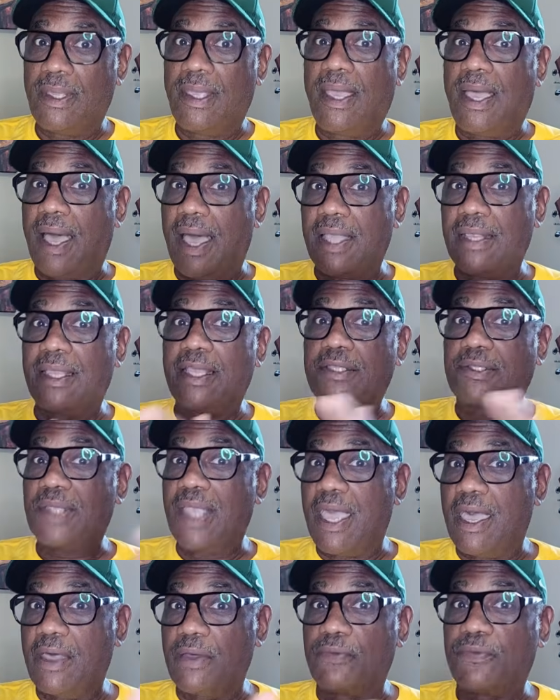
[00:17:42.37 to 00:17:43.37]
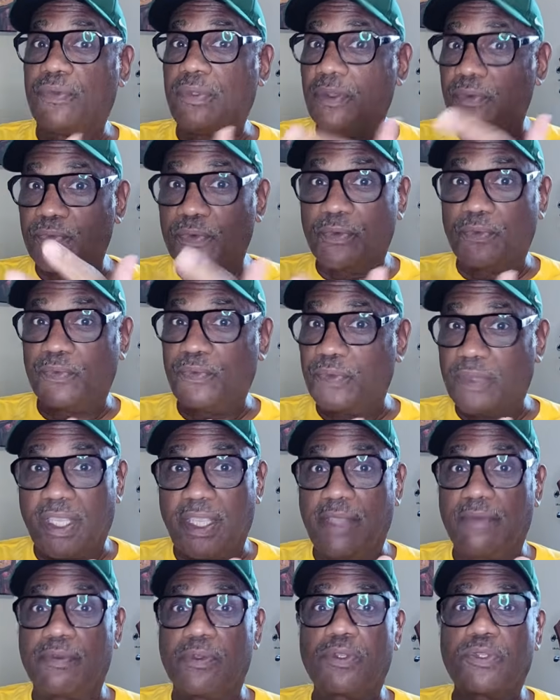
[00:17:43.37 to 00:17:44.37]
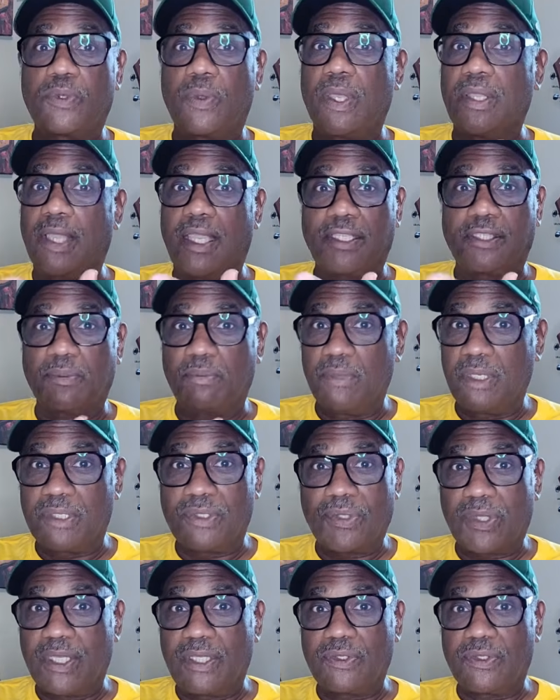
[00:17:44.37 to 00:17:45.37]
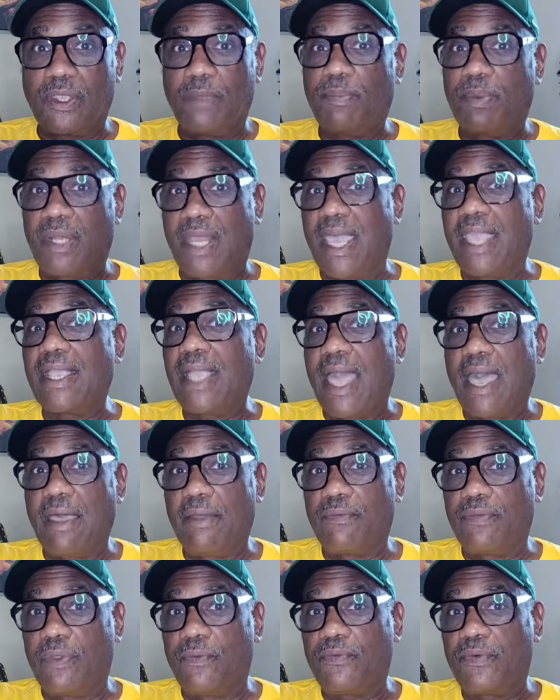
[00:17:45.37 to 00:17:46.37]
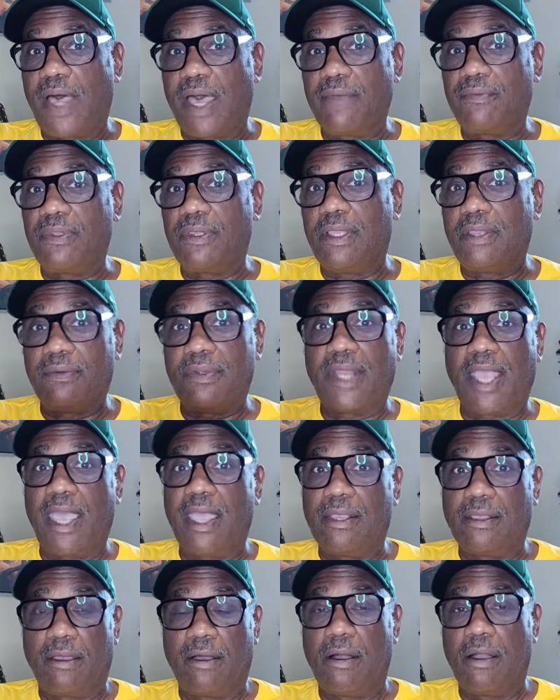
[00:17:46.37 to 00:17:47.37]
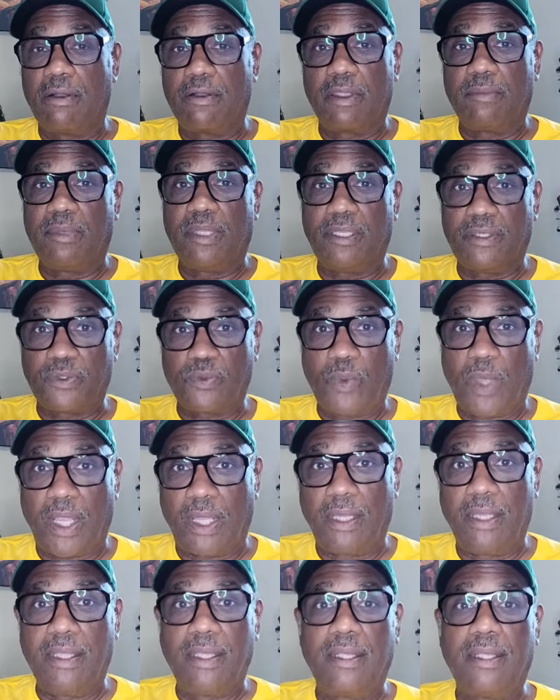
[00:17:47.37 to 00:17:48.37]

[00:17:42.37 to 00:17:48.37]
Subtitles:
I like to have different flavors, so I like to mix things up, and I have the 511 and the RME as well.